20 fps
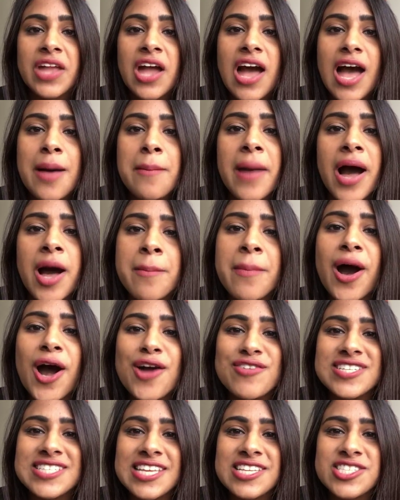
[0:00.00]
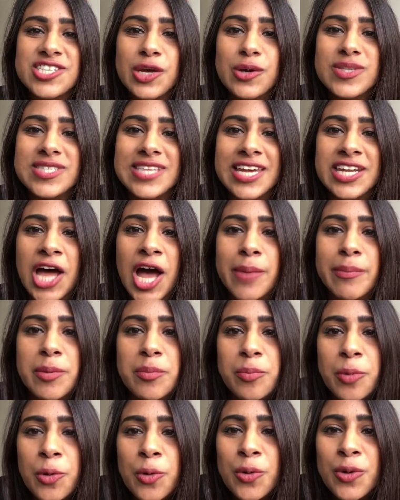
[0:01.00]
Amara says, so sad, I'm in
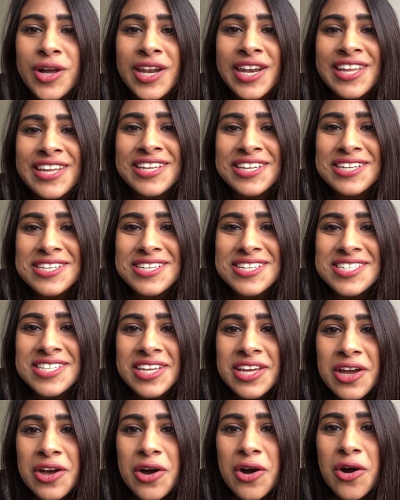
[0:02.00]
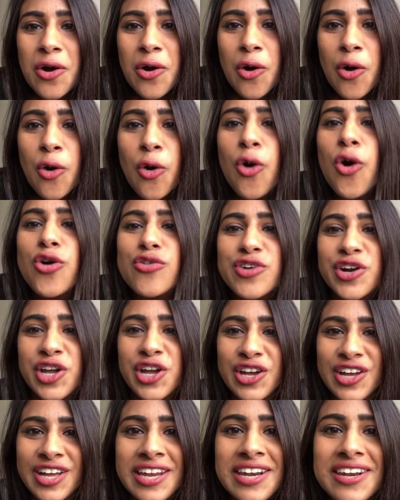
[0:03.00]
Portland,
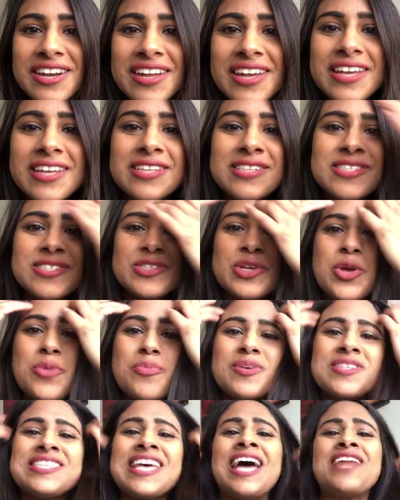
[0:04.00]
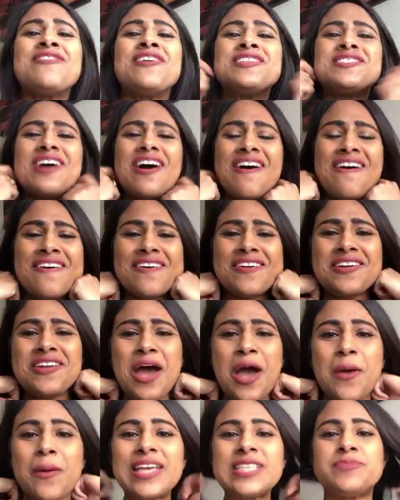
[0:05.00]
Oregon. Super sad face. Oh
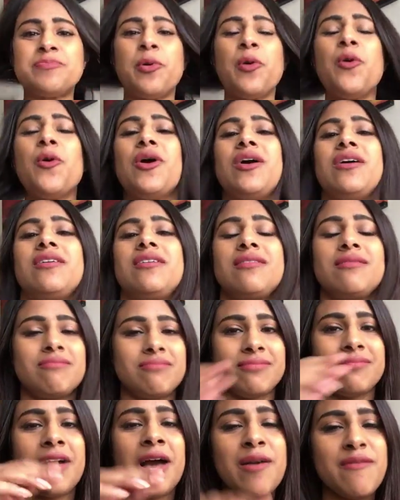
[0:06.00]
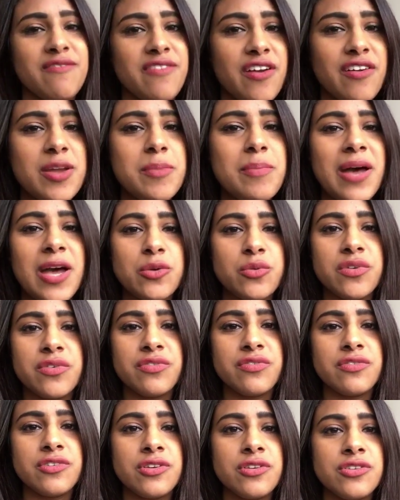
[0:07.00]
no, I'm very bad with
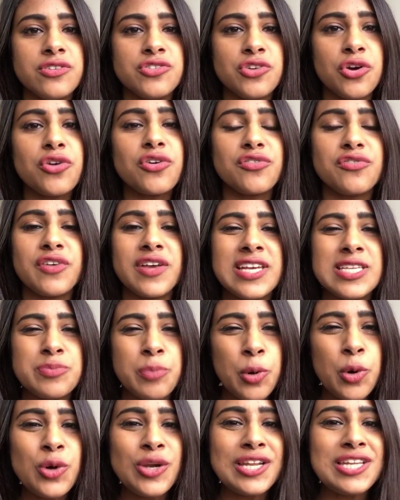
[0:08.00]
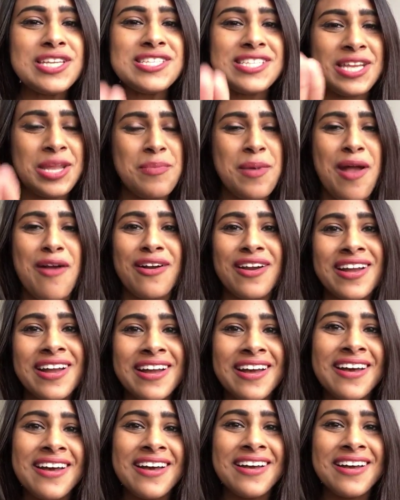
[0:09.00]
geography. Is Portland in
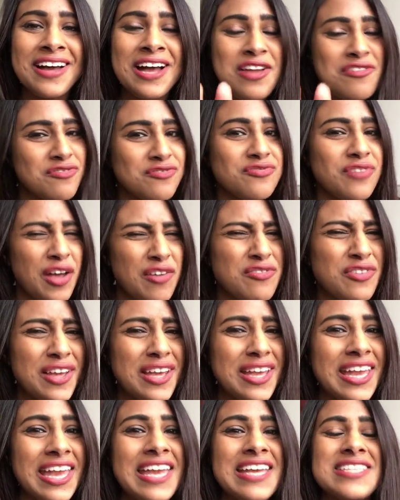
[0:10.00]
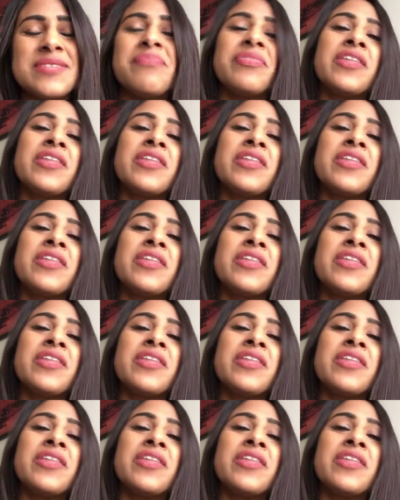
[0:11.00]
America? I think it is.